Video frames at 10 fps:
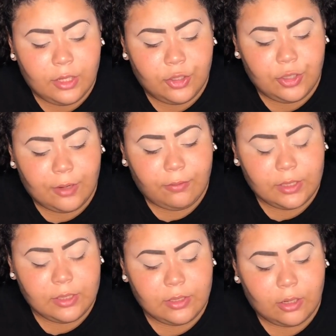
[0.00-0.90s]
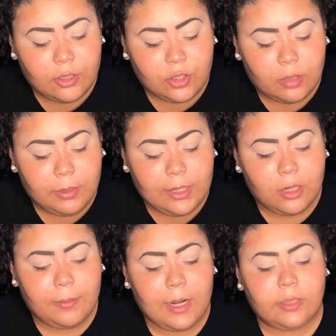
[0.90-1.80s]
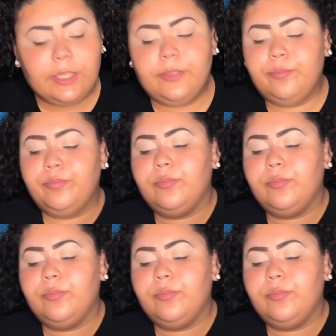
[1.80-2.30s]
Jeffree Star Jawbreaker palette.